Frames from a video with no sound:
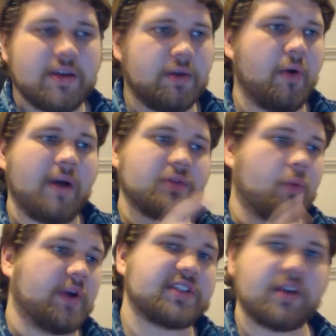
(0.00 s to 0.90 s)
You don't have
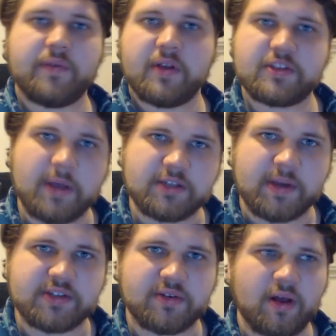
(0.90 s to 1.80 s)
to waste your field spell
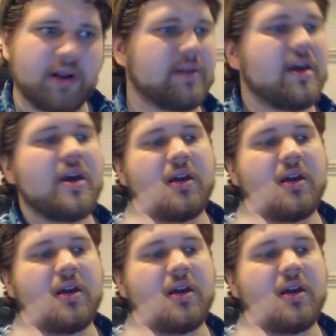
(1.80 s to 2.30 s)
special on it.